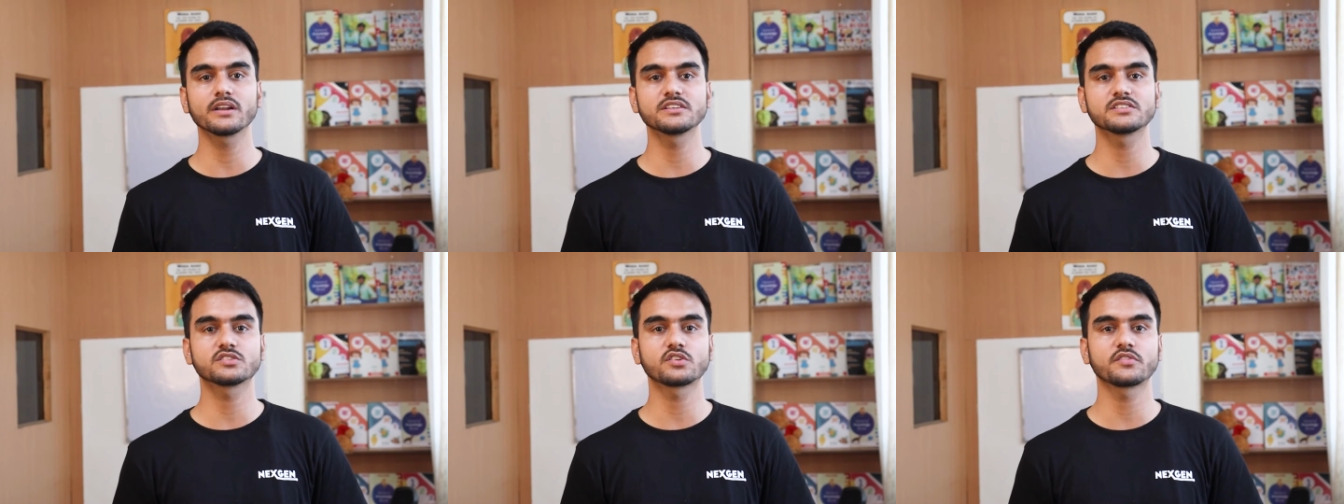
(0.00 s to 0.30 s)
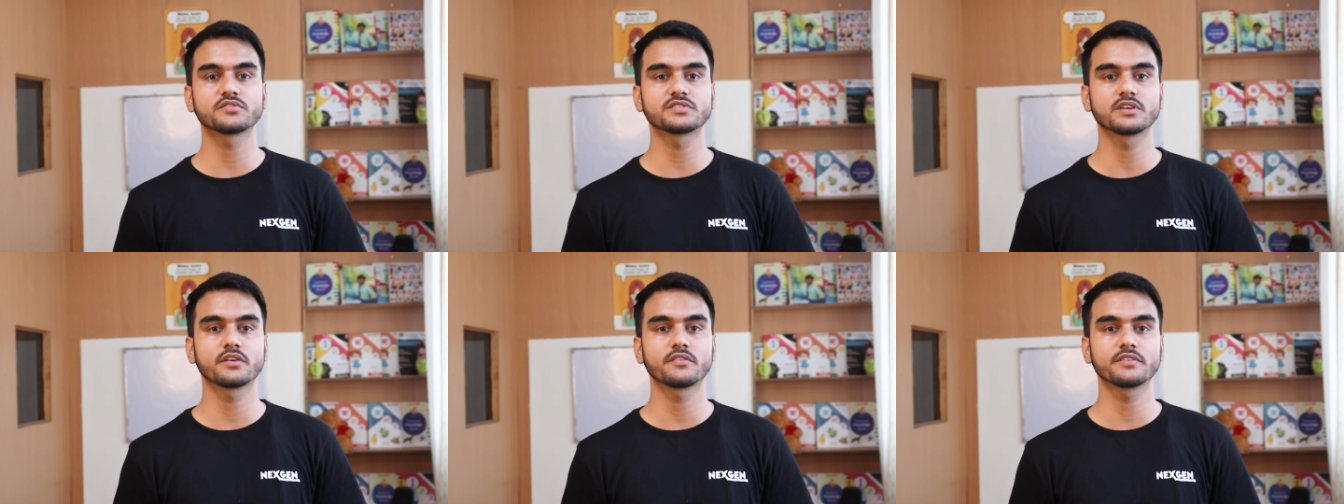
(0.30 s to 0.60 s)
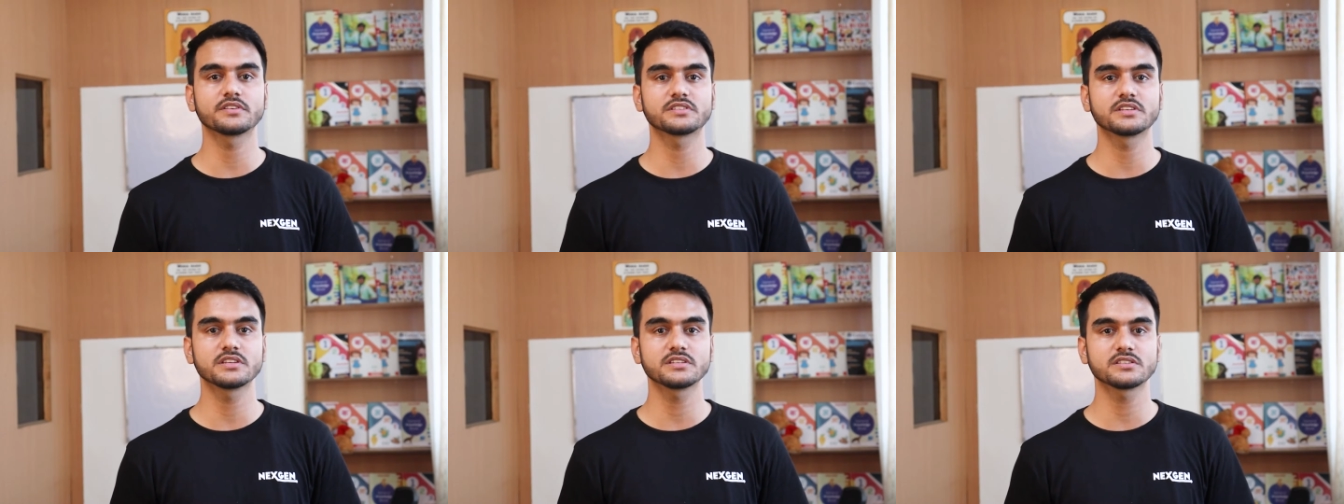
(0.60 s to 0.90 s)
list of
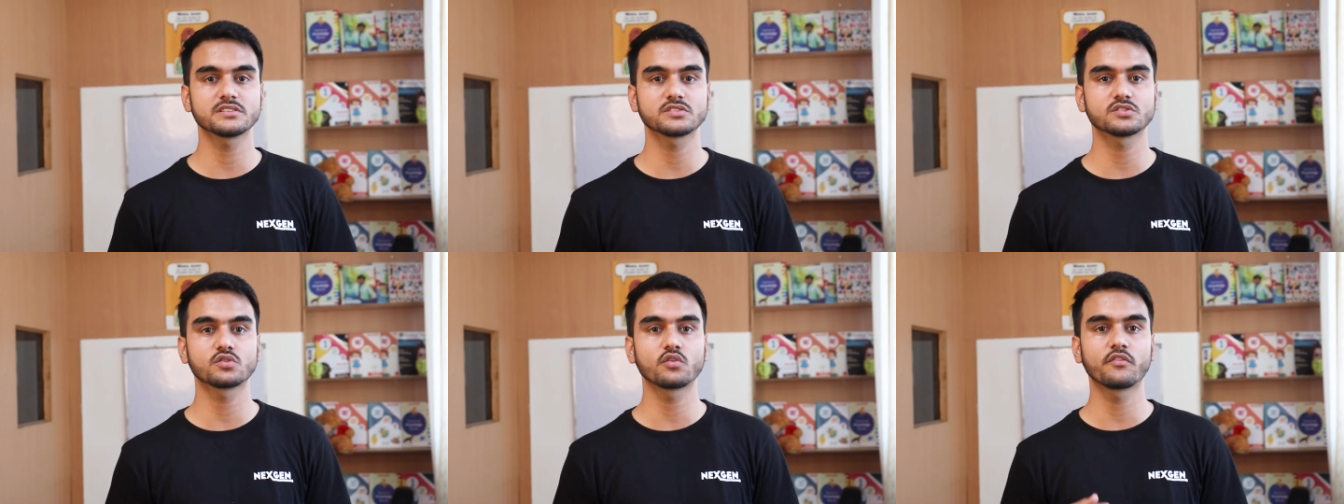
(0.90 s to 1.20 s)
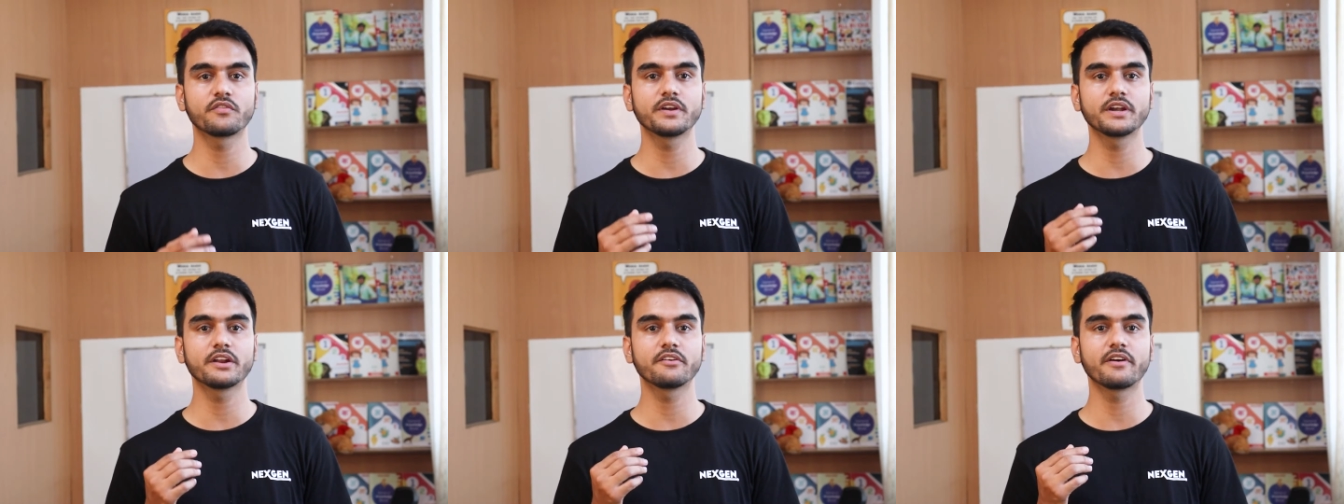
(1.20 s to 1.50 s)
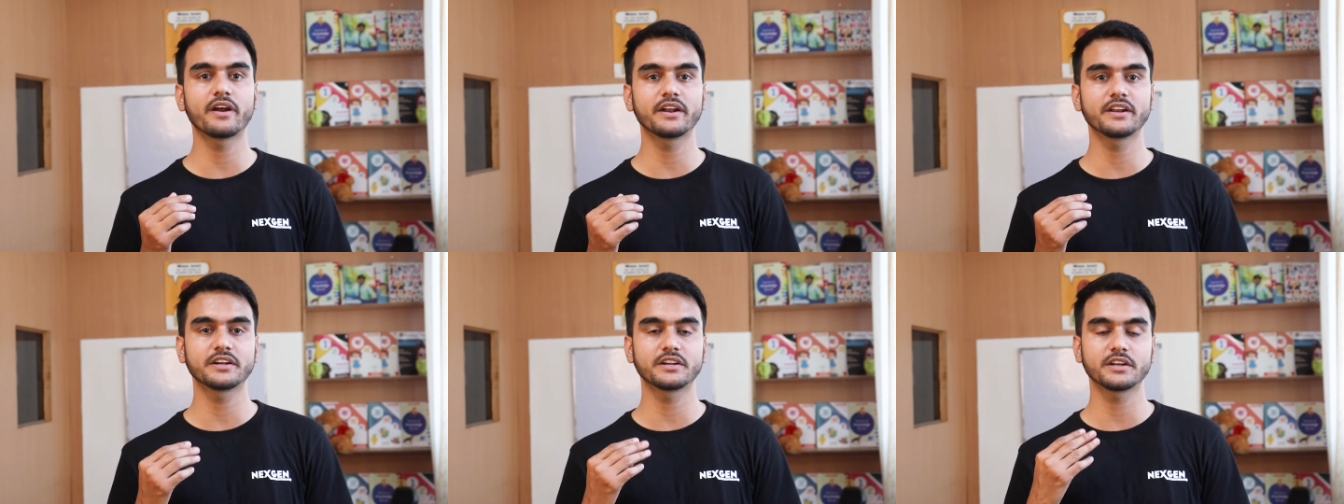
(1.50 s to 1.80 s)
services, so we
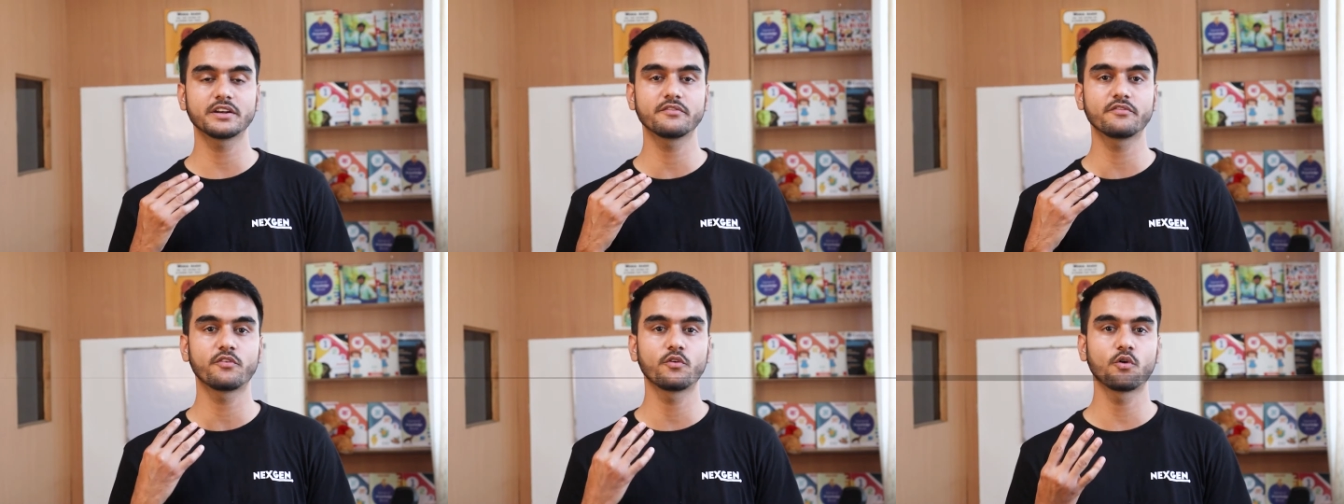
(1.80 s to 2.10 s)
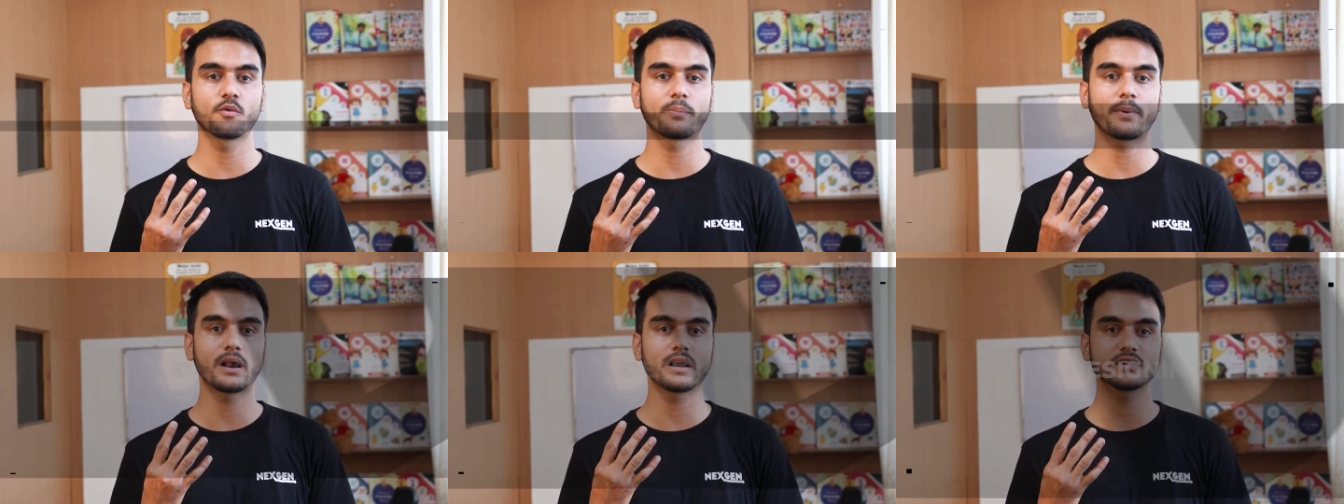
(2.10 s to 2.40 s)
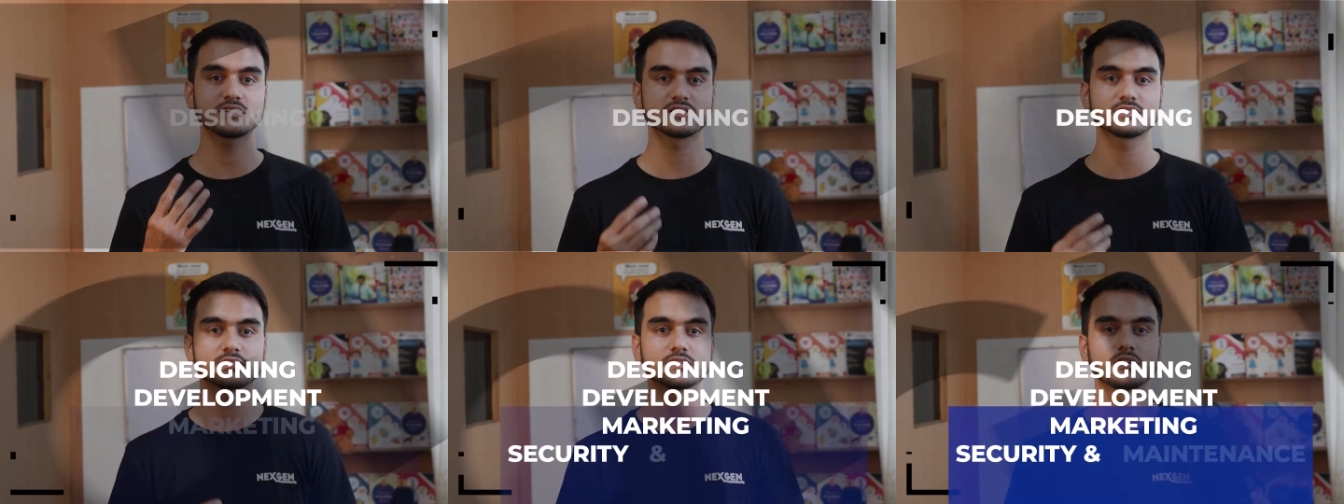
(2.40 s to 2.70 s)
divide it in 4
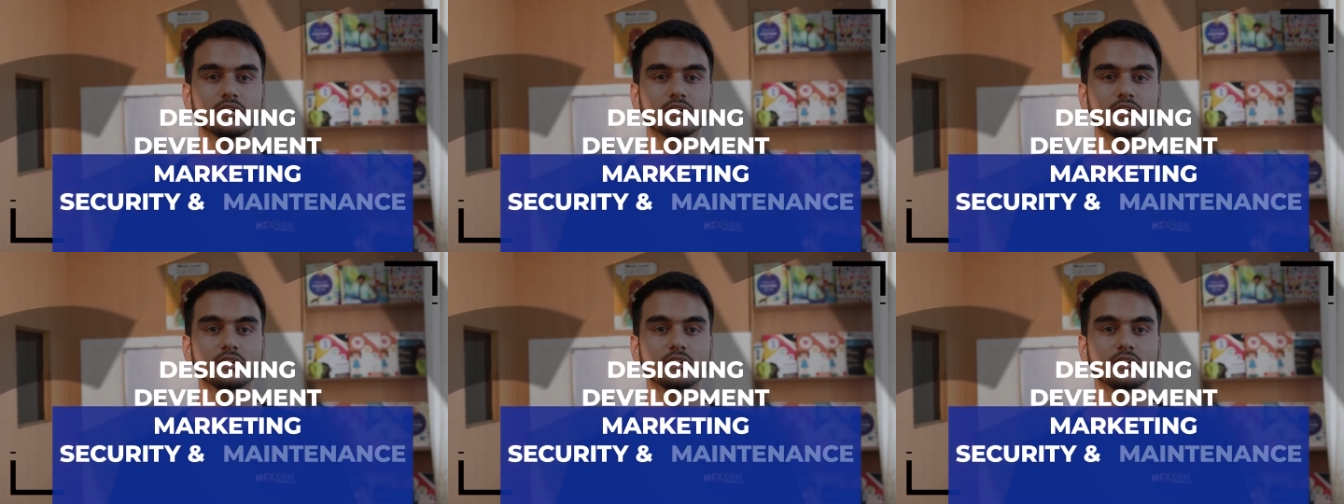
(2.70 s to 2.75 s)
parts: